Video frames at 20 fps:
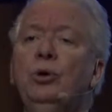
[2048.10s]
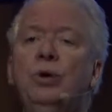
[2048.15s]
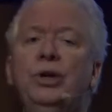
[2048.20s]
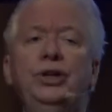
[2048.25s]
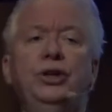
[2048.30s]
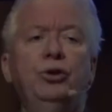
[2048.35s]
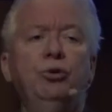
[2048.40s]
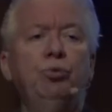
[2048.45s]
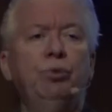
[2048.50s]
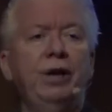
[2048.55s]
you
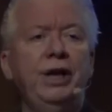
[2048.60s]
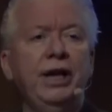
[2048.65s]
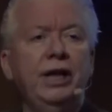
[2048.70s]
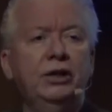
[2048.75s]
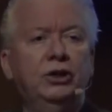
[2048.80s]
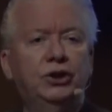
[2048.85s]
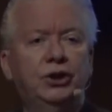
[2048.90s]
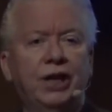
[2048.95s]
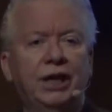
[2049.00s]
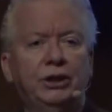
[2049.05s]
in your
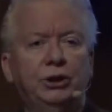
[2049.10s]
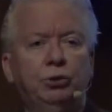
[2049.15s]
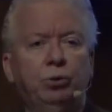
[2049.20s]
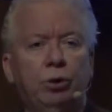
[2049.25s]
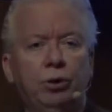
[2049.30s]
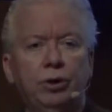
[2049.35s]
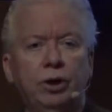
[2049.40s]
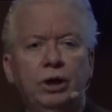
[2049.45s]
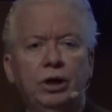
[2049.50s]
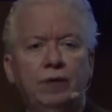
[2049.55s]
reading
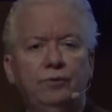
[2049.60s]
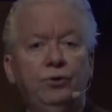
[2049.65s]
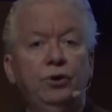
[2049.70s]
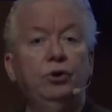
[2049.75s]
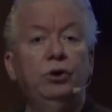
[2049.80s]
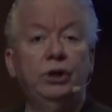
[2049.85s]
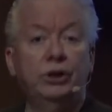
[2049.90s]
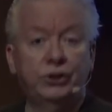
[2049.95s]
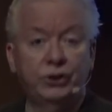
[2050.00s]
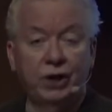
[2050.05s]
schedule if
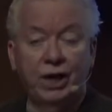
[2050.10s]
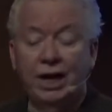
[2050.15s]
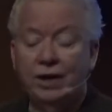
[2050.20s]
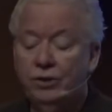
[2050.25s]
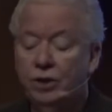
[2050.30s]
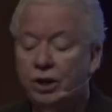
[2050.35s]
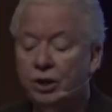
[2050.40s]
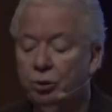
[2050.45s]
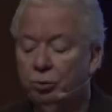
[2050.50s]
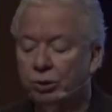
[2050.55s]
you
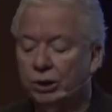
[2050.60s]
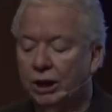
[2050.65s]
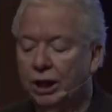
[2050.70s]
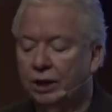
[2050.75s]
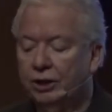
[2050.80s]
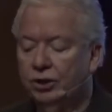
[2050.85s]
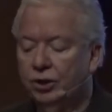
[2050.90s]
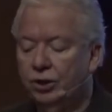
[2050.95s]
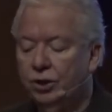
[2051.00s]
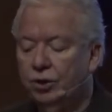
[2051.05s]
decide that you would
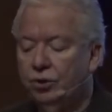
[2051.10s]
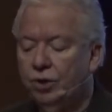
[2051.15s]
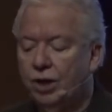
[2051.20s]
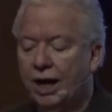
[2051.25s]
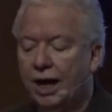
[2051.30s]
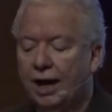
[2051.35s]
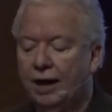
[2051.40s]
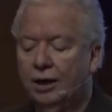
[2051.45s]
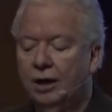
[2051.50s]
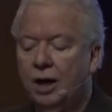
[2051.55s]
like to do
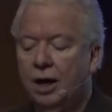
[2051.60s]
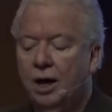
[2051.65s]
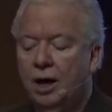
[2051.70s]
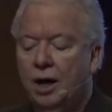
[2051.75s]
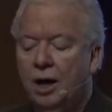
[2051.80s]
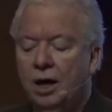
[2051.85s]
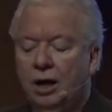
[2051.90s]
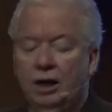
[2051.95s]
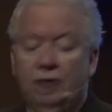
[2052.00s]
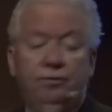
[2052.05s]
that.
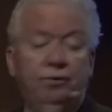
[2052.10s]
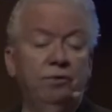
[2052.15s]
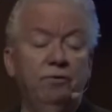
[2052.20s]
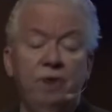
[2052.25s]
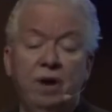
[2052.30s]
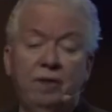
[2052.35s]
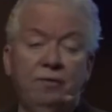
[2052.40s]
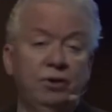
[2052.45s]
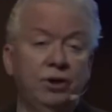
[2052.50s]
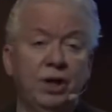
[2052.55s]
If you've
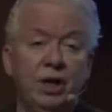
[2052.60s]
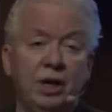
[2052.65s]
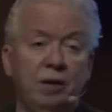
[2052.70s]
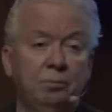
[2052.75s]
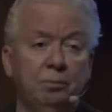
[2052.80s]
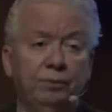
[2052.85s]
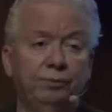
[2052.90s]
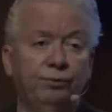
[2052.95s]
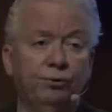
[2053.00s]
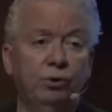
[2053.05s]
never done
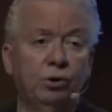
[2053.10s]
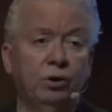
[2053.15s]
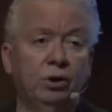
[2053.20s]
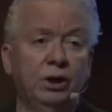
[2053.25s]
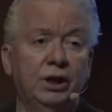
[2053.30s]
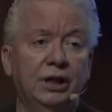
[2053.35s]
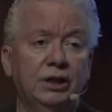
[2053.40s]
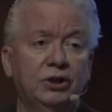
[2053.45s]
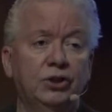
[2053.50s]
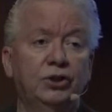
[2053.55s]
it
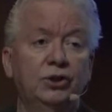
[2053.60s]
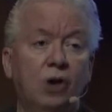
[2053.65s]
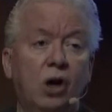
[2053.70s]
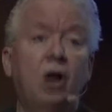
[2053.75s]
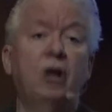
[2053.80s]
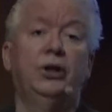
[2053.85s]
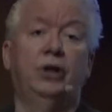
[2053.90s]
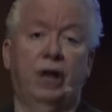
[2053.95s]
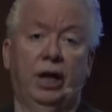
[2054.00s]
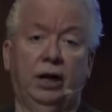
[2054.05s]
before, it's
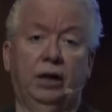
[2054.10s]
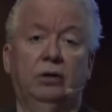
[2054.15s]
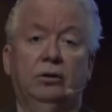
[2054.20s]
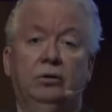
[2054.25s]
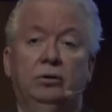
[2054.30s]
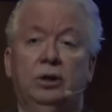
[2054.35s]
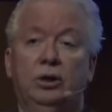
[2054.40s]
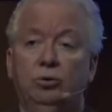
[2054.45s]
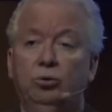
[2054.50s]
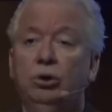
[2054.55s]
daunting.
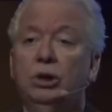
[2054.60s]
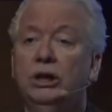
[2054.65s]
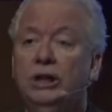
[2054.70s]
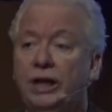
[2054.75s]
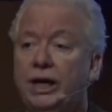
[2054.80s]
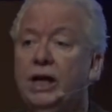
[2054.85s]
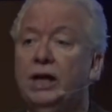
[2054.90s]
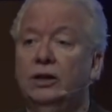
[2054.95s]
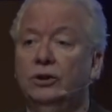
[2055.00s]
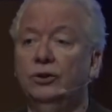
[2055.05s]
It
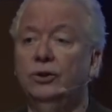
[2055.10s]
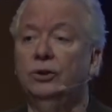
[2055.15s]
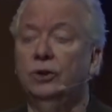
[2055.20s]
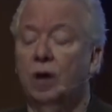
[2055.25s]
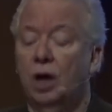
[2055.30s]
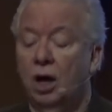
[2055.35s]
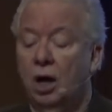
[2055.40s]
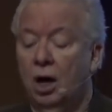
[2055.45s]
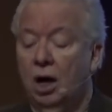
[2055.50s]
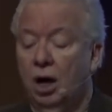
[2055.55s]
really is.
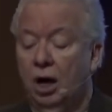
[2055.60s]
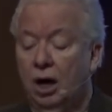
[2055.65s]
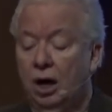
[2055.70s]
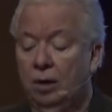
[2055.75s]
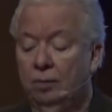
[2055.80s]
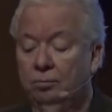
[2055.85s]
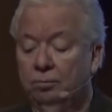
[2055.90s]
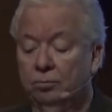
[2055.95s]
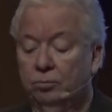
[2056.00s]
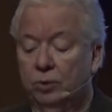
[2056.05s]

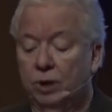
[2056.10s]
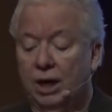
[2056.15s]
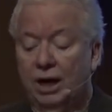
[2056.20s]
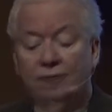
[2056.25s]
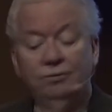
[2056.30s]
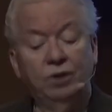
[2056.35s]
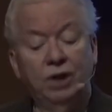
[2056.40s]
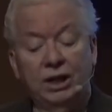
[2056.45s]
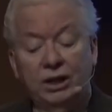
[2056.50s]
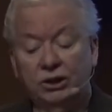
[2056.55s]
Um,
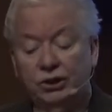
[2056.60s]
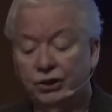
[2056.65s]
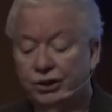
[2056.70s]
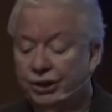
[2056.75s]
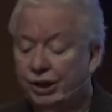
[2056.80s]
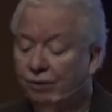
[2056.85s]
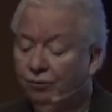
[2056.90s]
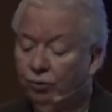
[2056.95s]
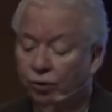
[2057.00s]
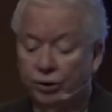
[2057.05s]
I've done it
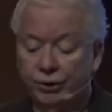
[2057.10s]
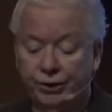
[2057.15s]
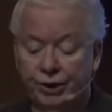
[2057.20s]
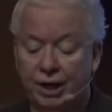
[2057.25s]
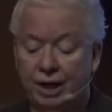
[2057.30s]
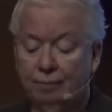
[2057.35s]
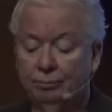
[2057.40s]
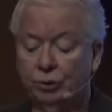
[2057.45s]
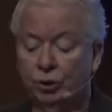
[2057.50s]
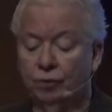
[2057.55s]
several
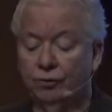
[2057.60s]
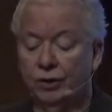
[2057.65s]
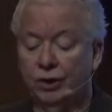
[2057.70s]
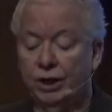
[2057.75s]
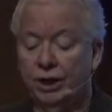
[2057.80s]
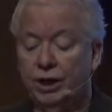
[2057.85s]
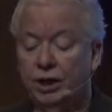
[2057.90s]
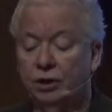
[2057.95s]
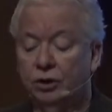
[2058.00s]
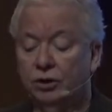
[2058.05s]
times over
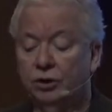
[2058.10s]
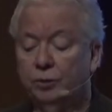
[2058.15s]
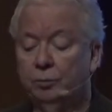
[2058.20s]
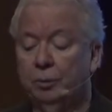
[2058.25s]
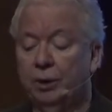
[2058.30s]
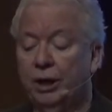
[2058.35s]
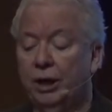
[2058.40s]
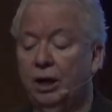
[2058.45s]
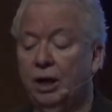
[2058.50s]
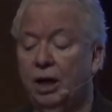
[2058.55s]
the years,
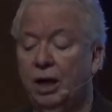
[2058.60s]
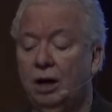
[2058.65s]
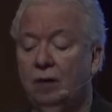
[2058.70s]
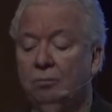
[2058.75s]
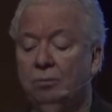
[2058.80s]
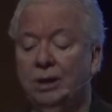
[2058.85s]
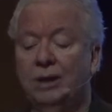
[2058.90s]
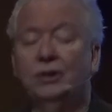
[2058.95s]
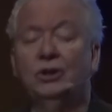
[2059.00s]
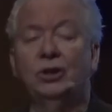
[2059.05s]
but
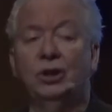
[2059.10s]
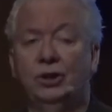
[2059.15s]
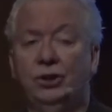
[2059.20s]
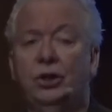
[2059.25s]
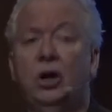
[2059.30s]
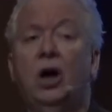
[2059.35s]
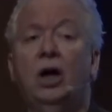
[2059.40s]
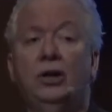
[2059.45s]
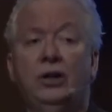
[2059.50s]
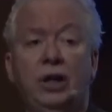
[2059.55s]
um, it's a
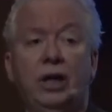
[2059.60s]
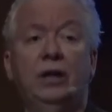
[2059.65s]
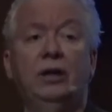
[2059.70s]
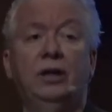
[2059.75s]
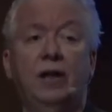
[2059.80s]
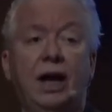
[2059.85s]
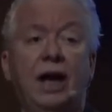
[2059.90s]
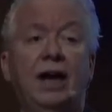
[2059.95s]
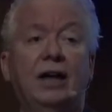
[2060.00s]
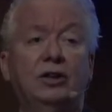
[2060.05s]
daunting
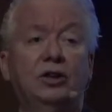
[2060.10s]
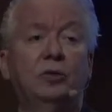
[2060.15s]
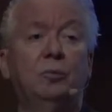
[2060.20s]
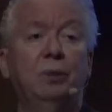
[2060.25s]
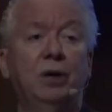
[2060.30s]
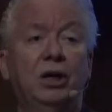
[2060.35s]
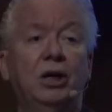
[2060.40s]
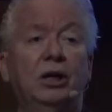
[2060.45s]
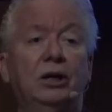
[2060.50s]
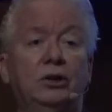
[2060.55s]
task
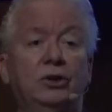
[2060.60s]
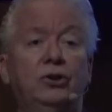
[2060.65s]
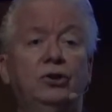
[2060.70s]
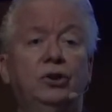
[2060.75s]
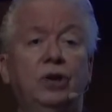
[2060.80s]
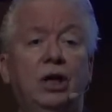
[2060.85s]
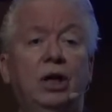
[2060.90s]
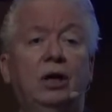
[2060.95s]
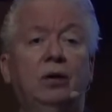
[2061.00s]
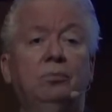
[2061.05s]

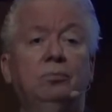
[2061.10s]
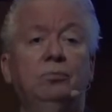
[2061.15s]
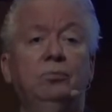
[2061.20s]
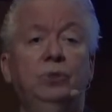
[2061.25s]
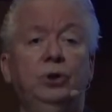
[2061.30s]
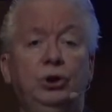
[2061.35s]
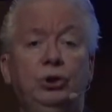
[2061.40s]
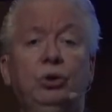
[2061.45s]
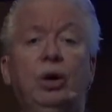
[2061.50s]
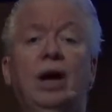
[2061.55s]
because uh,
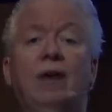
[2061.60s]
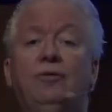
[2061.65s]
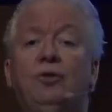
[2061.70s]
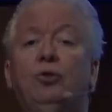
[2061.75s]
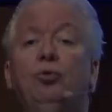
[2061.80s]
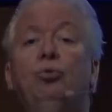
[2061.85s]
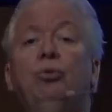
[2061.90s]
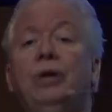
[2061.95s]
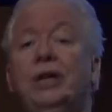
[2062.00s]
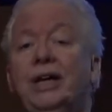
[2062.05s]
you have
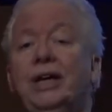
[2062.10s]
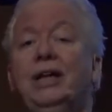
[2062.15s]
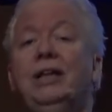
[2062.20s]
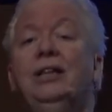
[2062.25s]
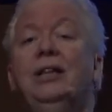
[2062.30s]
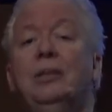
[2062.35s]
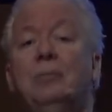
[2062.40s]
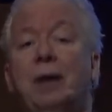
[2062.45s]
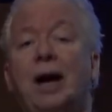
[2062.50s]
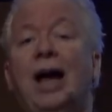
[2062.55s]
to
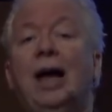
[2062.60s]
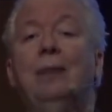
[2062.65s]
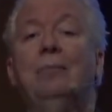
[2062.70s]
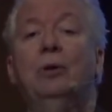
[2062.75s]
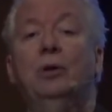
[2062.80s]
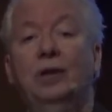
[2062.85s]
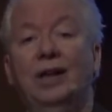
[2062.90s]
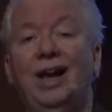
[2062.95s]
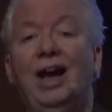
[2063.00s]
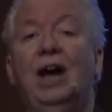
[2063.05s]
read the
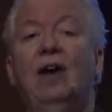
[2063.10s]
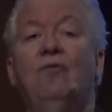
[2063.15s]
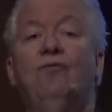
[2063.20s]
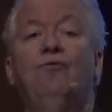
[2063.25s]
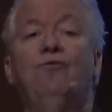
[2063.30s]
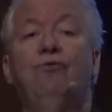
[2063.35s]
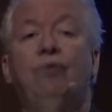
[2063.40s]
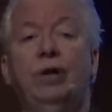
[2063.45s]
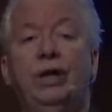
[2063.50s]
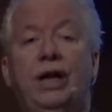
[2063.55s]
Bible
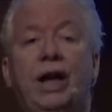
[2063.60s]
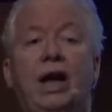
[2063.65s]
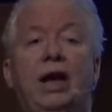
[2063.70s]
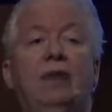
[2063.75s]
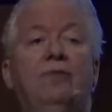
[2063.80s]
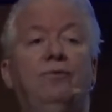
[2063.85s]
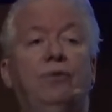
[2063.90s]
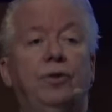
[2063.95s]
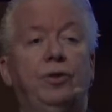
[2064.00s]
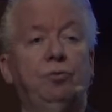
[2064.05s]
every
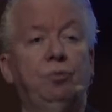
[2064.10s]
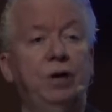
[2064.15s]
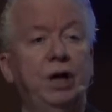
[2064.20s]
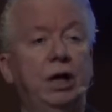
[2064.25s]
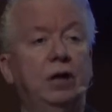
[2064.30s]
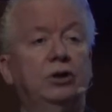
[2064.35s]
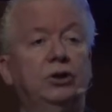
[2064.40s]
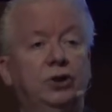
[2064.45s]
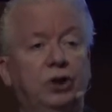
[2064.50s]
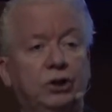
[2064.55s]
day for
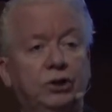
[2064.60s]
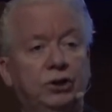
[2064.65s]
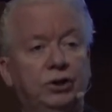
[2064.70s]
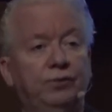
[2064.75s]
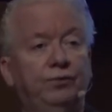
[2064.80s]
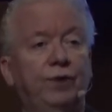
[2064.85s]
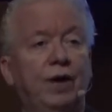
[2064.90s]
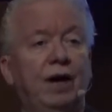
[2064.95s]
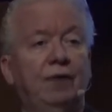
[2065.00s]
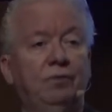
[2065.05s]

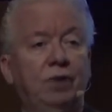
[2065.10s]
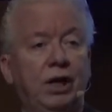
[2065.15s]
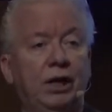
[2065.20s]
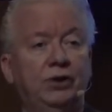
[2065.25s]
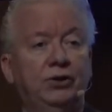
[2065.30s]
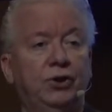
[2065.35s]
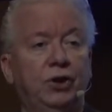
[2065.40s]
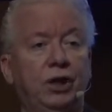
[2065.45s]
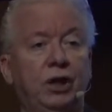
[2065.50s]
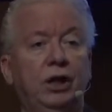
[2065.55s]
365
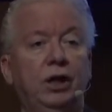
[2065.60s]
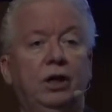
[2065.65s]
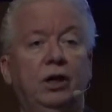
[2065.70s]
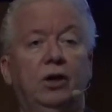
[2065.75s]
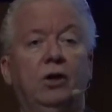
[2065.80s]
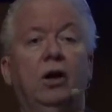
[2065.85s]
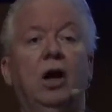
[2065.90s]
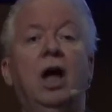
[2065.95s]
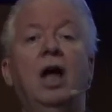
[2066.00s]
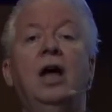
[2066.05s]
days of the
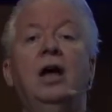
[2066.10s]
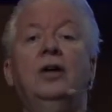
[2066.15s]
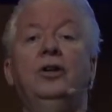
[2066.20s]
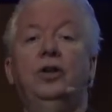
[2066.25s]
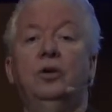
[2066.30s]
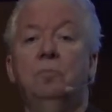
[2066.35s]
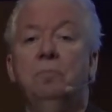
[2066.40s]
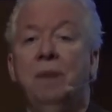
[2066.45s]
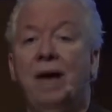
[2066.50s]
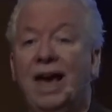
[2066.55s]
year
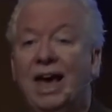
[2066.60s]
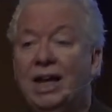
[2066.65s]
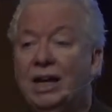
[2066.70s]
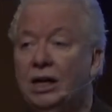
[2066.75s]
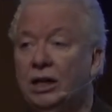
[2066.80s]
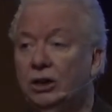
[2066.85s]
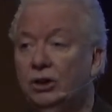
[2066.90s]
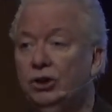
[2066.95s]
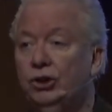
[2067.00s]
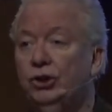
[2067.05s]
to
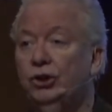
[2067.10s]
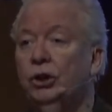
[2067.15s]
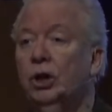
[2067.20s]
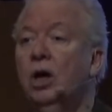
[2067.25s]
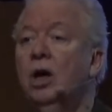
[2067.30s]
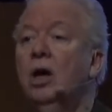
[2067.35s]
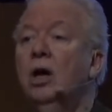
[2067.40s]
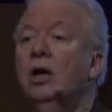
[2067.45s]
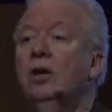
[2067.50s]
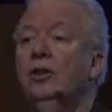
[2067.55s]
manage
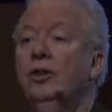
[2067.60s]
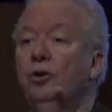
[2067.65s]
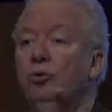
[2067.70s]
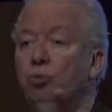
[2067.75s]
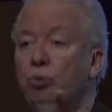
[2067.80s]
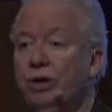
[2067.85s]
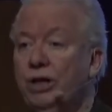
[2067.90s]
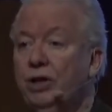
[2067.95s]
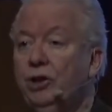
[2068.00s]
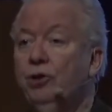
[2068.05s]
the
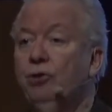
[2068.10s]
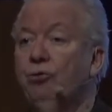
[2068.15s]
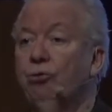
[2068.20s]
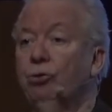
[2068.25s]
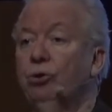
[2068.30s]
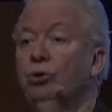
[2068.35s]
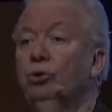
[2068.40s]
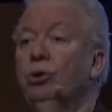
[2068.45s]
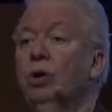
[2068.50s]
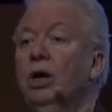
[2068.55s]
read
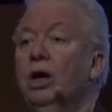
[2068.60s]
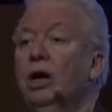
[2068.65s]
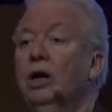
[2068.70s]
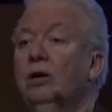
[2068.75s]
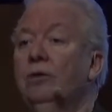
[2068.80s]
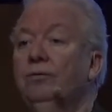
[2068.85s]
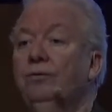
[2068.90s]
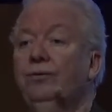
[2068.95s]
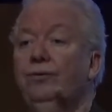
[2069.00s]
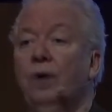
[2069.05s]
through
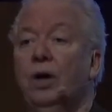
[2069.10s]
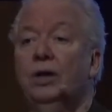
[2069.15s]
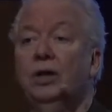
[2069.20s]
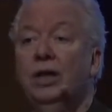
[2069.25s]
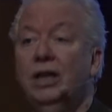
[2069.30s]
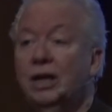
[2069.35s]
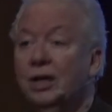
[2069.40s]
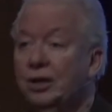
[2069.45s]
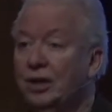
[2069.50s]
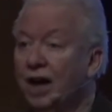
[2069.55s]
of
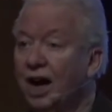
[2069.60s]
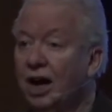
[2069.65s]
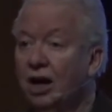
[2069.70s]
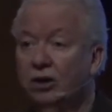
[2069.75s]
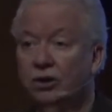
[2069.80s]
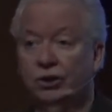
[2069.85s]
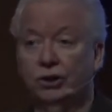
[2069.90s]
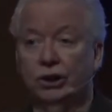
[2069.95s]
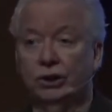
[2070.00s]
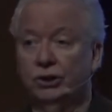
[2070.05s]
the
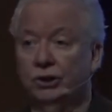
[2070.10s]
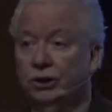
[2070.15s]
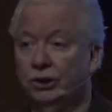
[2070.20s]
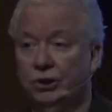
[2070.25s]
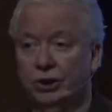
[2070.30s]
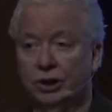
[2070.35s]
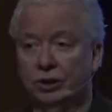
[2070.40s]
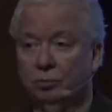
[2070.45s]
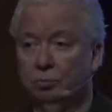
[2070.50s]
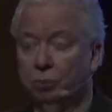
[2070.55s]
entire
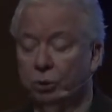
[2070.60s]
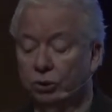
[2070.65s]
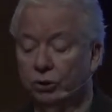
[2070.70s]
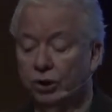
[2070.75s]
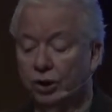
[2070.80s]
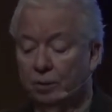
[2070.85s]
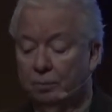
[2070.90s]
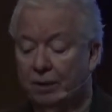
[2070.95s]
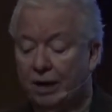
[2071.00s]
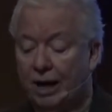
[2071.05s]
66 books
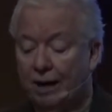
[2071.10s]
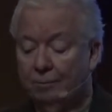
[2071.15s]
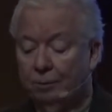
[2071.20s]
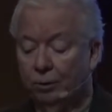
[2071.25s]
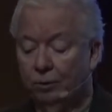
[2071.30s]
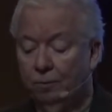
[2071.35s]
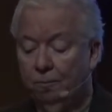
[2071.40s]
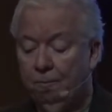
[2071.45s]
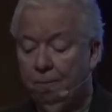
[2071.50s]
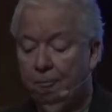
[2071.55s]
of the
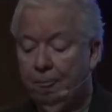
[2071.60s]
Bible.